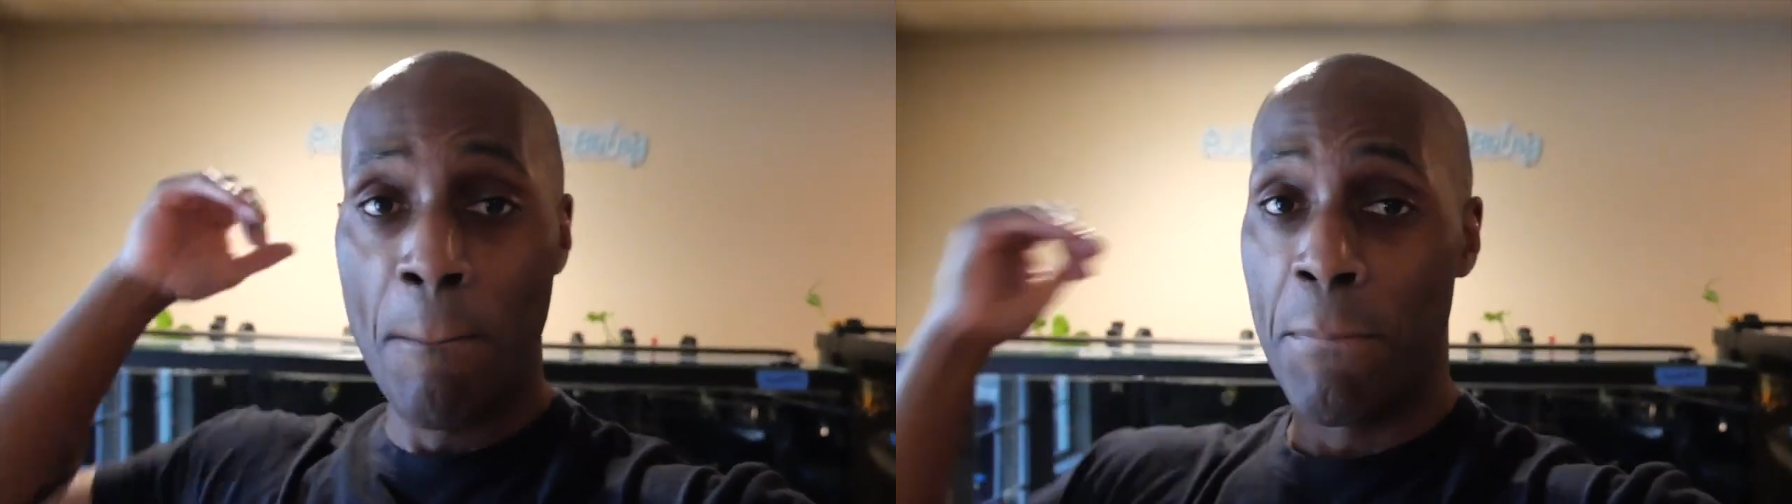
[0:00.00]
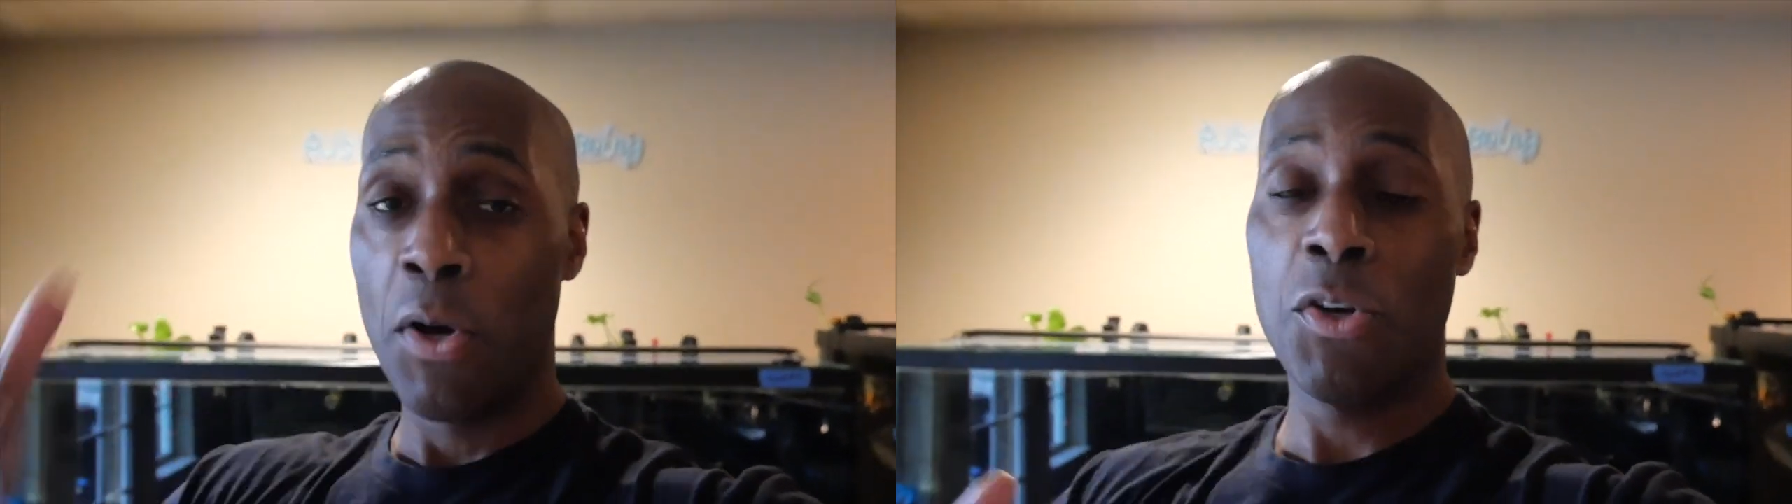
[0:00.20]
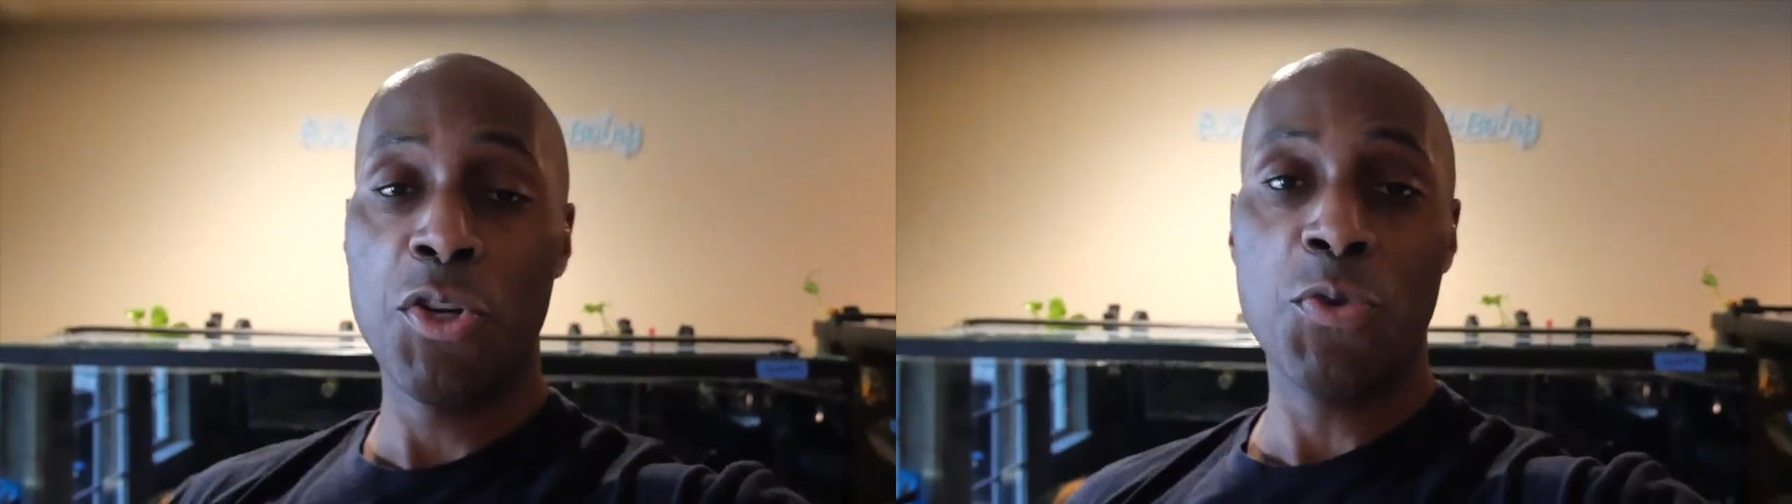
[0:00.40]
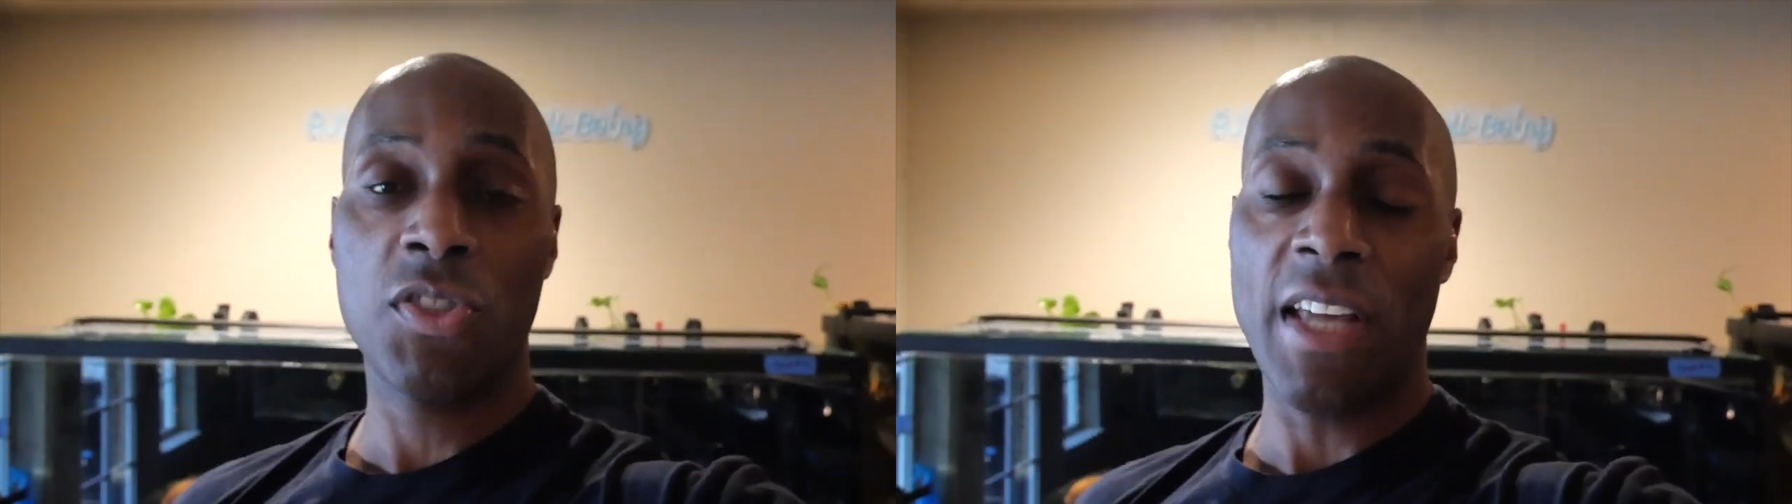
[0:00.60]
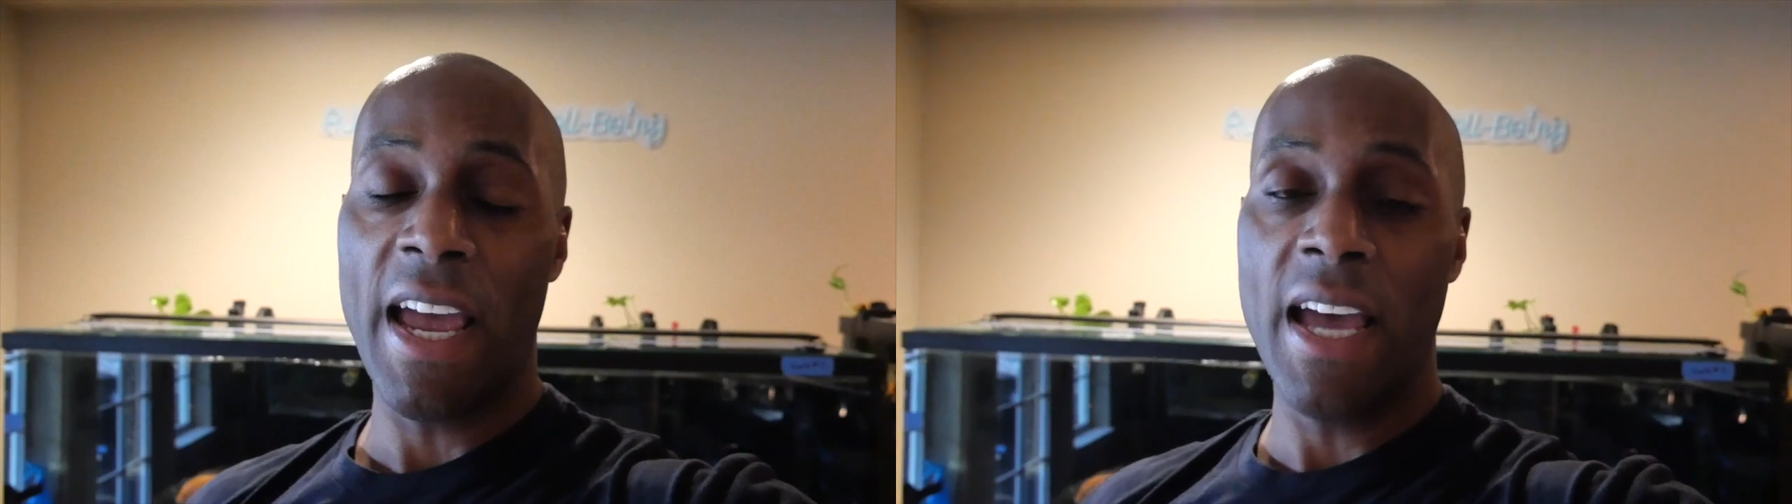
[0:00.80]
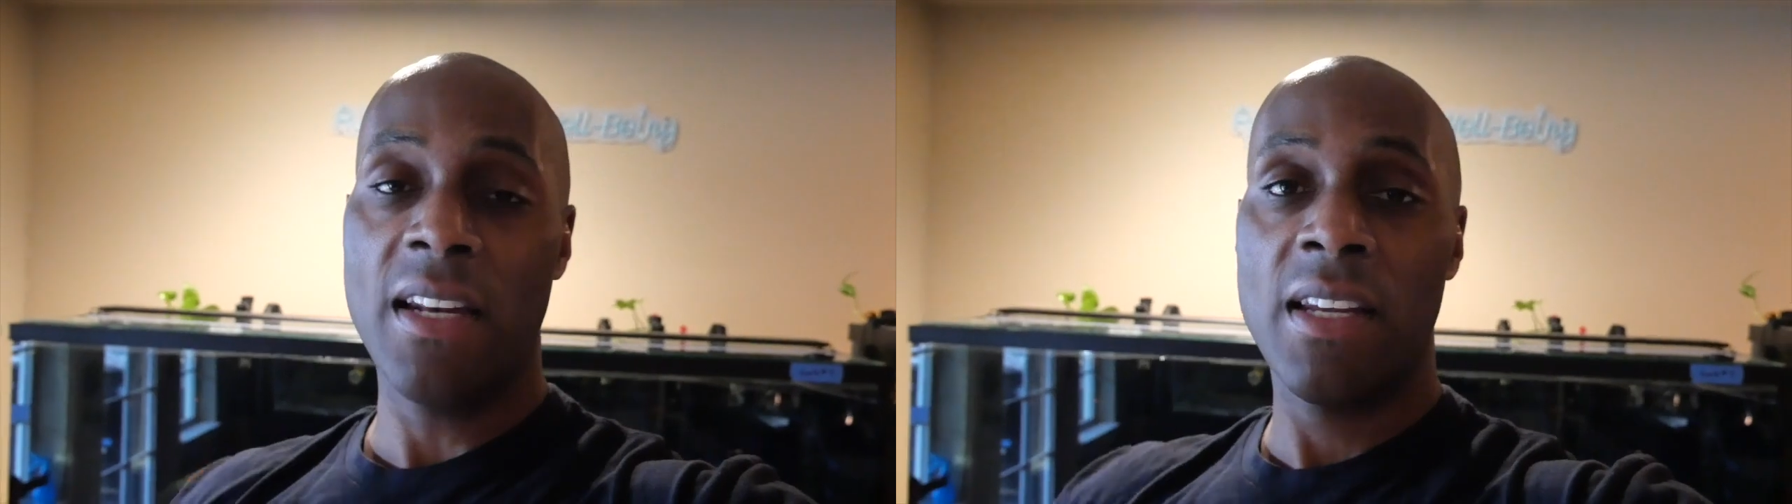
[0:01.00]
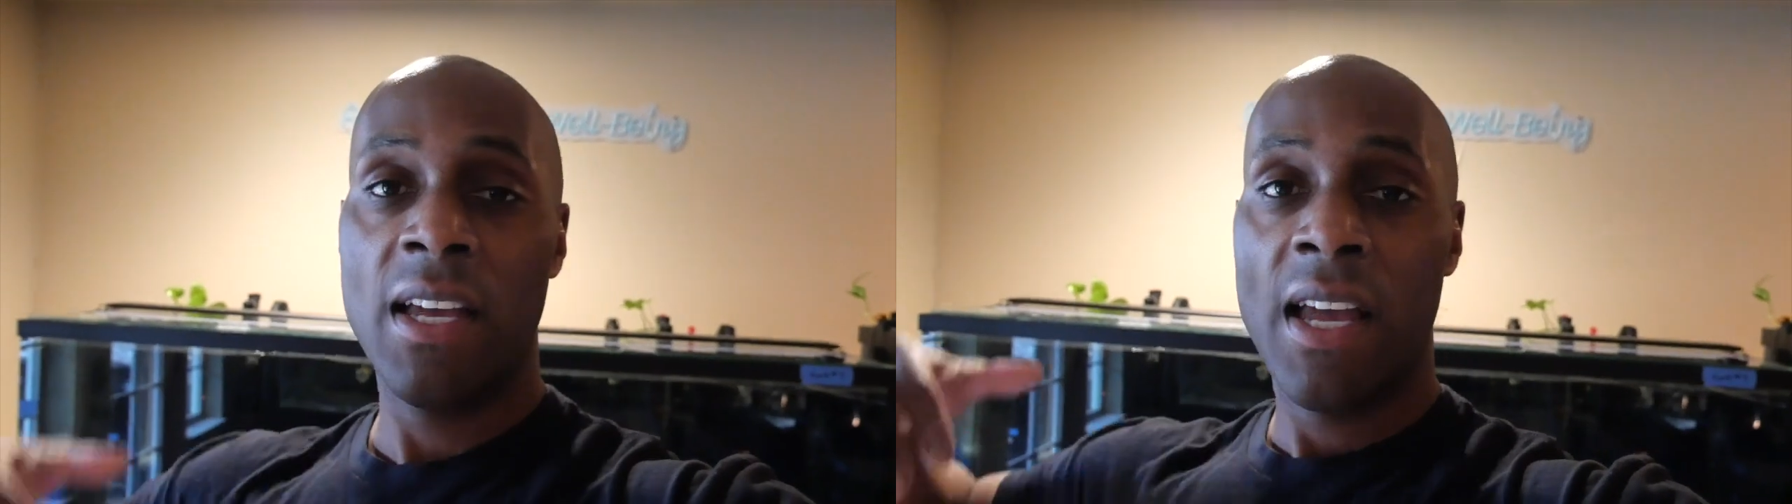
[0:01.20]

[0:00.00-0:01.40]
build a new stand,